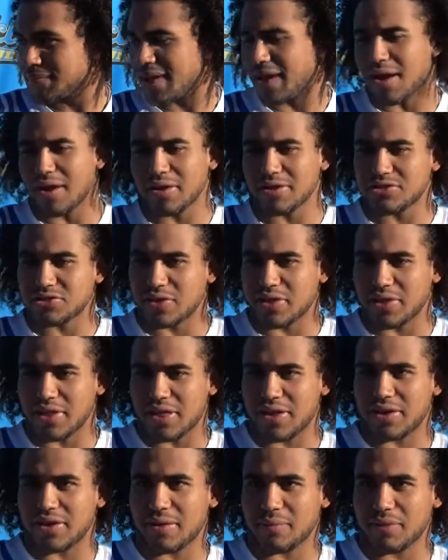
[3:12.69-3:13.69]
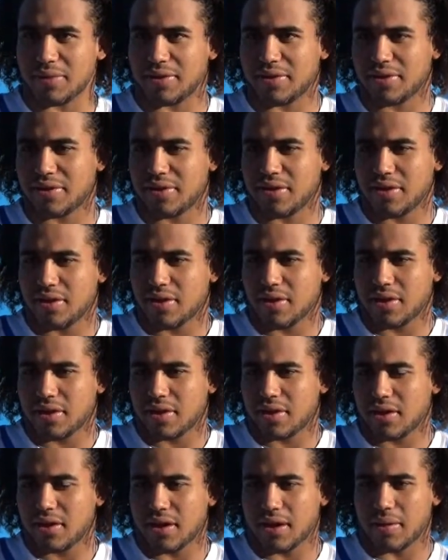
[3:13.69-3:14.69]
Yeah, I'll enjoy it later. I
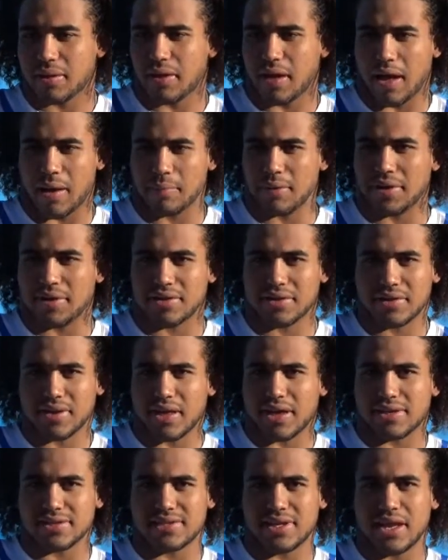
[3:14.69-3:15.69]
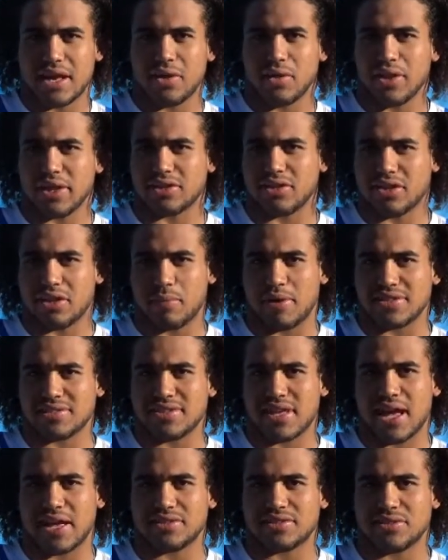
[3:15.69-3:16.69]
mean, like I said, I don't like to look at my
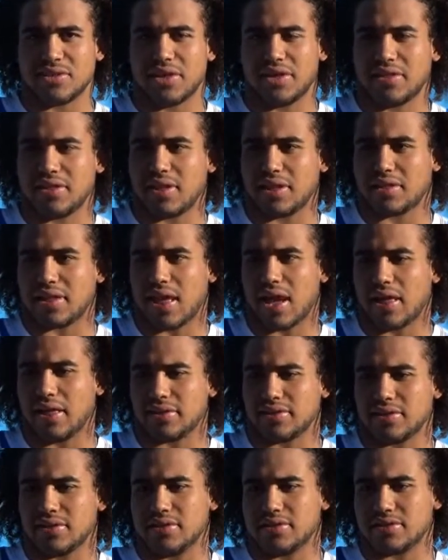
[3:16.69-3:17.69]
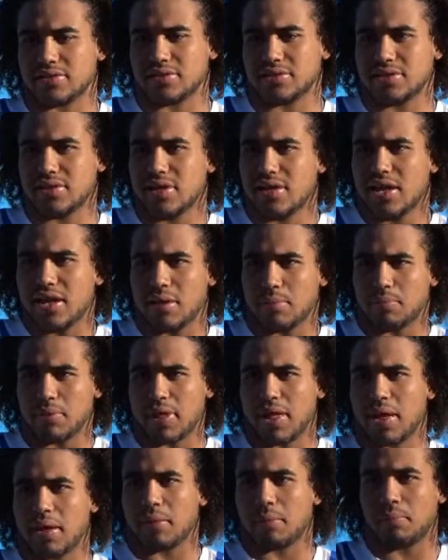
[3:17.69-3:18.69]
stats or anything like that. I like to just
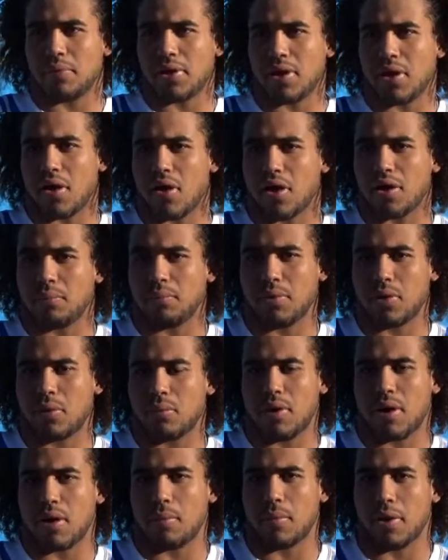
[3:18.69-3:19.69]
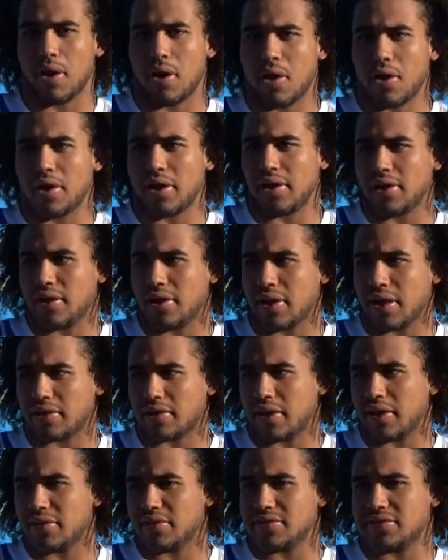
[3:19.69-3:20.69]
play hard and play with my heart, and then at
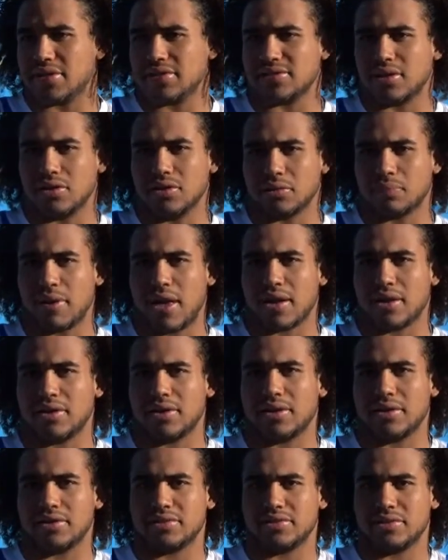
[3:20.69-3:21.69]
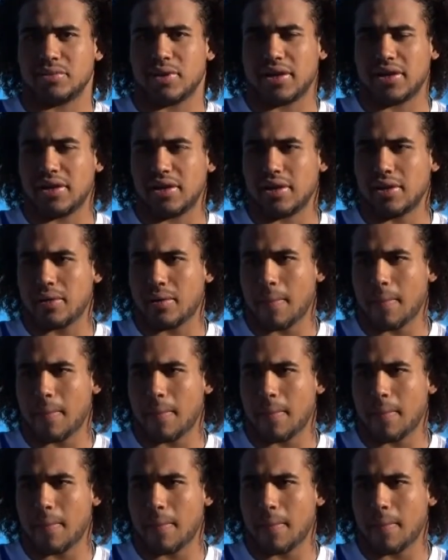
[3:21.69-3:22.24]
the end of the season I'll look back on it and see what I did.